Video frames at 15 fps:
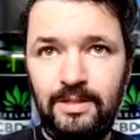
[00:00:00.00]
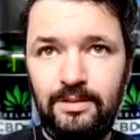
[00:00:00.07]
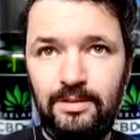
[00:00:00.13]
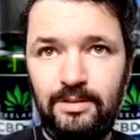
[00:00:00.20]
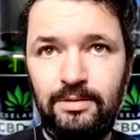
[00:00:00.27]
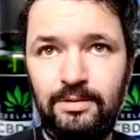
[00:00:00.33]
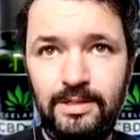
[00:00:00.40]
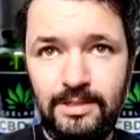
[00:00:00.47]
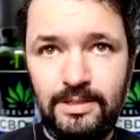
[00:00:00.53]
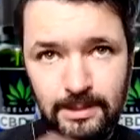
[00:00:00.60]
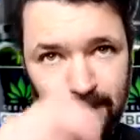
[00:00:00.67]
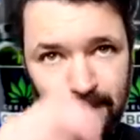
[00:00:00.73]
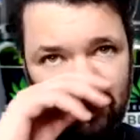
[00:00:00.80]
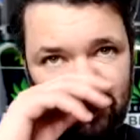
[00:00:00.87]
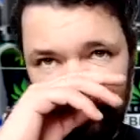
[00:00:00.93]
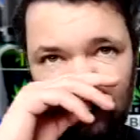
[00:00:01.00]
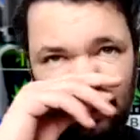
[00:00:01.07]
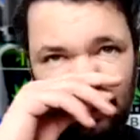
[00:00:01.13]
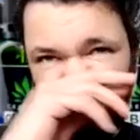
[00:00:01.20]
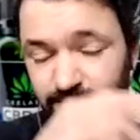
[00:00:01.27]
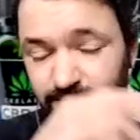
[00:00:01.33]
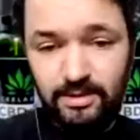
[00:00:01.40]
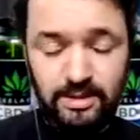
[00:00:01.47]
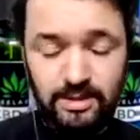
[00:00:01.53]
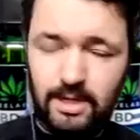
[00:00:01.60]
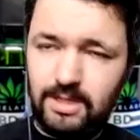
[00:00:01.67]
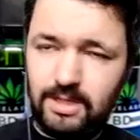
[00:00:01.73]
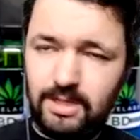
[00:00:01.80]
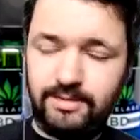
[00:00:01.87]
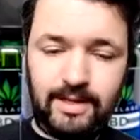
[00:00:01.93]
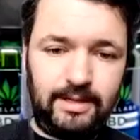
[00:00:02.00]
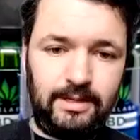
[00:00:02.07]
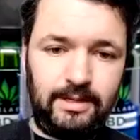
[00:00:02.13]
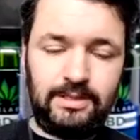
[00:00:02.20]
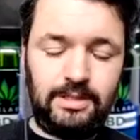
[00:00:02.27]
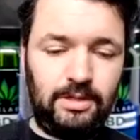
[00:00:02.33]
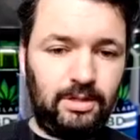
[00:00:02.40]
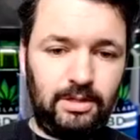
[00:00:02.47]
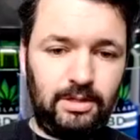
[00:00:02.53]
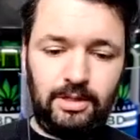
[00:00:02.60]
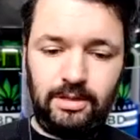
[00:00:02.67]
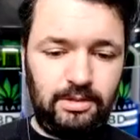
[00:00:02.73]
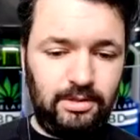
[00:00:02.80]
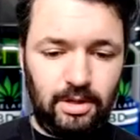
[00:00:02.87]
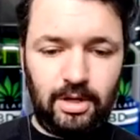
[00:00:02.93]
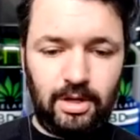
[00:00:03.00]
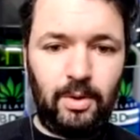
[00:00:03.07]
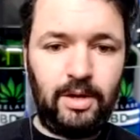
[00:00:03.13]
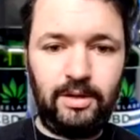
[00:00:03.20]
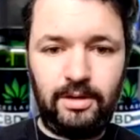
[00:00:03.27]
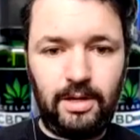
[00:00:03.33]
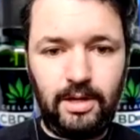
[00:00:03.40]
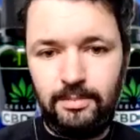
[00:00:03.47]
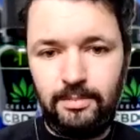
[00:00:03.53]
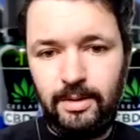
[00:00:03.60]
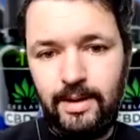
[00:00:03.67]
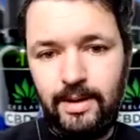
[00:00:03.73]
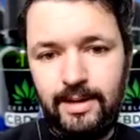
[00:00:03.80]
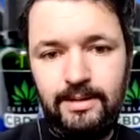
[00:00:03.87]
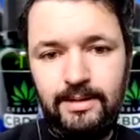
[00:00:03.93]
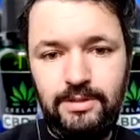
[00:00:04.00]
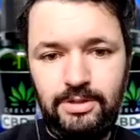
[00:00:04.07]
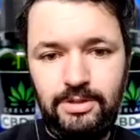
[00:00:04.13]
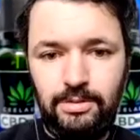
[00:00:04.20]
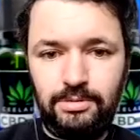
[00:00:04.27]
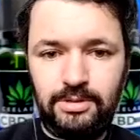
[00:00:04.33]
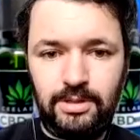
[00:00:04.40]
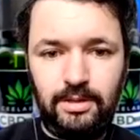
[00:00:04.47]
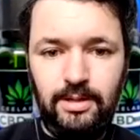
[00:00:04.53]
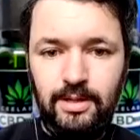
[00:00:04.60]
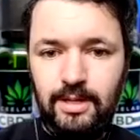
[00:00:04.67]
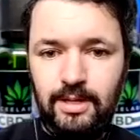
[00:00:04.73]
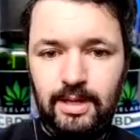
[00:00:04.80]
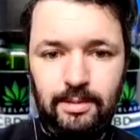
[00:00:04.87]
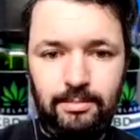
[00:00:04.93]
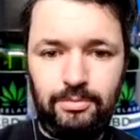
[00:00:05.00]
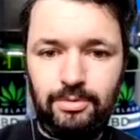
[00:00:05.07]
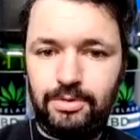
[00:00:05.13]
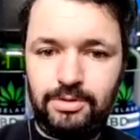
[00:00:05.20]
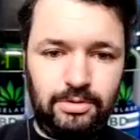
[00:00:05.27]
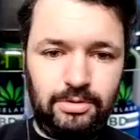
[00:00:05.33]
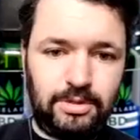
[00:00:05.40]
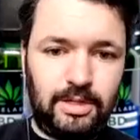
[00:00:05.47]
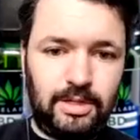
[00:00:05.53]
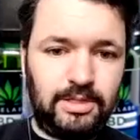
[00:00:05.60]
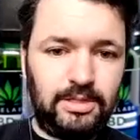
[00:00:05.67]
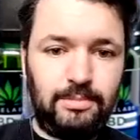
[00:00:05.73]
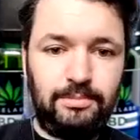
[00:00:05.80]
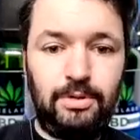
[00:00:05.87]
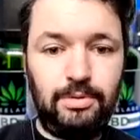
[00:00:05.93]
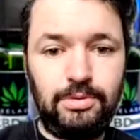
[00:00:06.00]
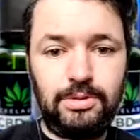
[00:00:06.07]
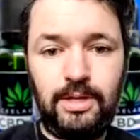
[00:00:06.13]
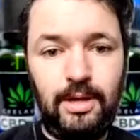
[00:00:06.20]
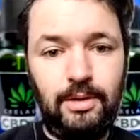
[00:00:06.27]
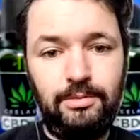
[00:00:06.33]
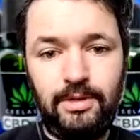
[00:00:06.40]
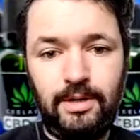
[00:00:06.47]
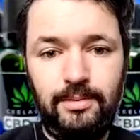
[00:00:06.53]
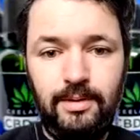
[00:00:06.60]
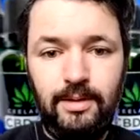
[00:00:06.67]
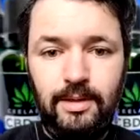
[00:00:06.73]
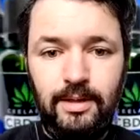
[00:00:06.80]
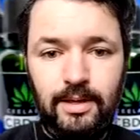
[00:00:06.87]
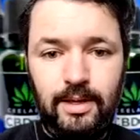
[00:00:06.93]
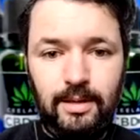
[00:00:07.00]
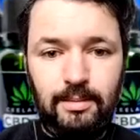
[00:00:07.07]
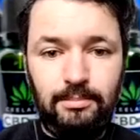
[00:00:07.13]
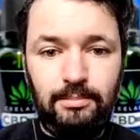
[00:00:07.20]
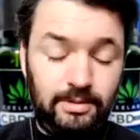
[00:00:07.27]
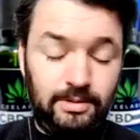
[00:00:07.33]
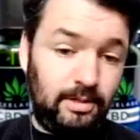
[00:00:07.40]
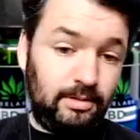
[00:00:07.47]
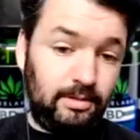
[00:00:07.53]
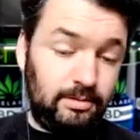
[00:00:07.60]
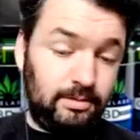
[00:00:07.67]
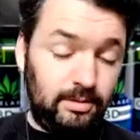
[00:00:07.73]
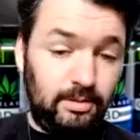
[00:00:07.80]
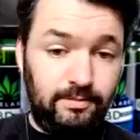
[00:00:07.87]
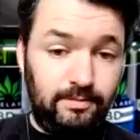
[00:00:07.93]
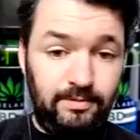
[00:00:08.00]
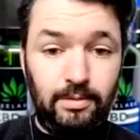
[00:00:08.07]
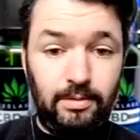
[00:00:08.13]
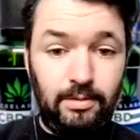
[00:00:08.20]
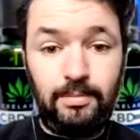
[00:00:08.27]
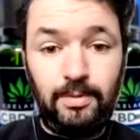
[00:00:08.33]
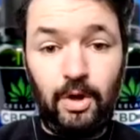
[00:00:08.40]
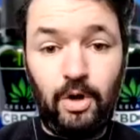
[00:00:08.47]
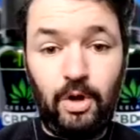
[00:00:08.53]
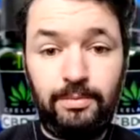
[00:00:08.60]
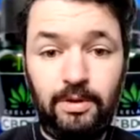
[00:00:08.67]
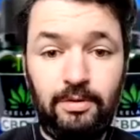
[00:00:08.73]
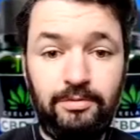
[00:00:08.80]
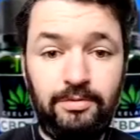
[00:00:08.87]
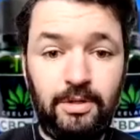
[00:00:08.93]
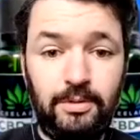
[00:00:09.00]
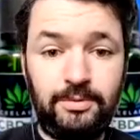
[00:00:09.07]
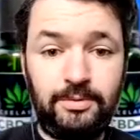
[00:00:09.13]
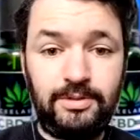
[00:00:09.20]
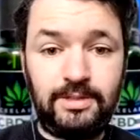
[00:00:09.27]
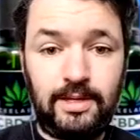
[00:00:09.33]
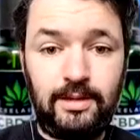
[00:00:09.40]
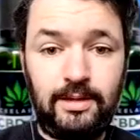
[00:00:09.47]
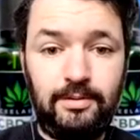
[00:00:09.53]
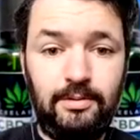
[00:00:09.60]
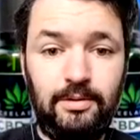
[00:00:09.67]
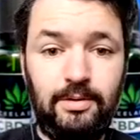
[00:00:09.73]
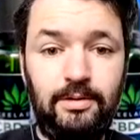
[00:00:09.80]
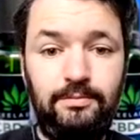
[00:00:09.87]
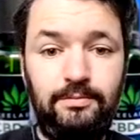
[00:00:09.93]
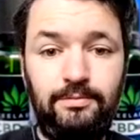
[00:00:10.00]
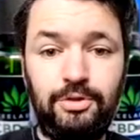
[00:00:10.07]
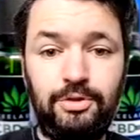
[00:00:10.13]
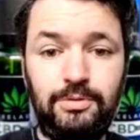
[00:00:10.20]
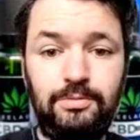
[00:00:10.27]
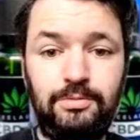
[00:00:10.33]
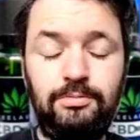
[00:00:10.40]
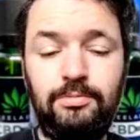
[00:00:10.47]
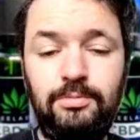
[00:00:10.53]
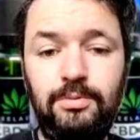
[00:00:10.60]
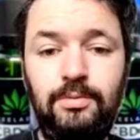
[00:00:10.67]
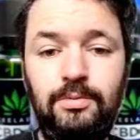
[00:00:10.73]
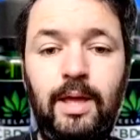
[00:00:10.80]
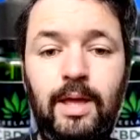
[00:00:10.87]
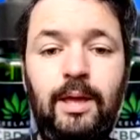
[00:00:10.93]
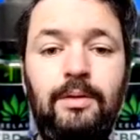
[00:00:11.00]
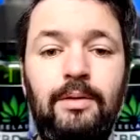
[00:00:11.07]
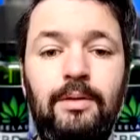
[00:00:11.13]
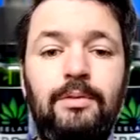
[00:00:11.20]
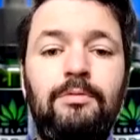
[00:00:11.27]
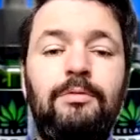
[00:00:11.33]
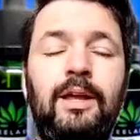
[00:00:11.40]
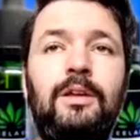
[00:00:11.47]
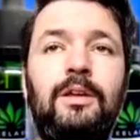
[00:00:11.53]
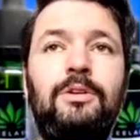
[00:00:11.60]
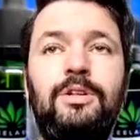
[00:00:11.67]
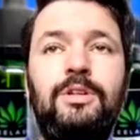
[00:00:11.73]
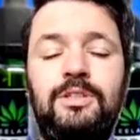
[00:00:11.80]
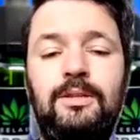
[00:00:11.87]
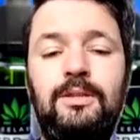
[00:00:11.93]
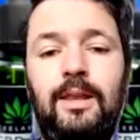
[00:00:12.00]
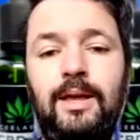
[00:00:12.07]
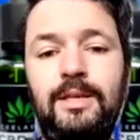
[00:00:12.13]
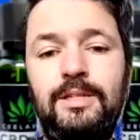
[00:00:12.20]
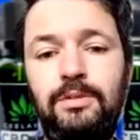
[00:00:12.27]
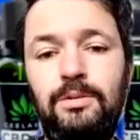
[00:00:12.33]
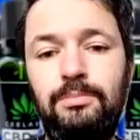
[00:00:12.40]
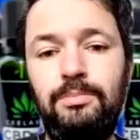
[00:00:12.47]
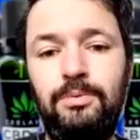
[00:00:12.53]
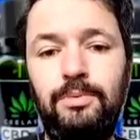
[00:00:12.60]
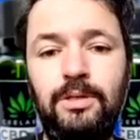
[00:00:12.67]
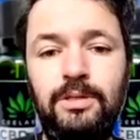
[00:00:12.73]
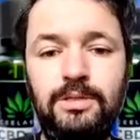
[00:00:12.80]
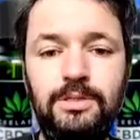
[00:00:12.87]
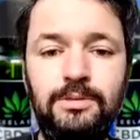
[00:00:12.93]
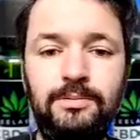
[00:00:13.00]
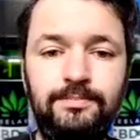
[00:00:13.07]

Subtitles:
there's lots of athletes. You could go on and on about athletes using it. There's lots of them using it out there. But they're a few of the high profile ones that I've just recognized in the last number of weeks.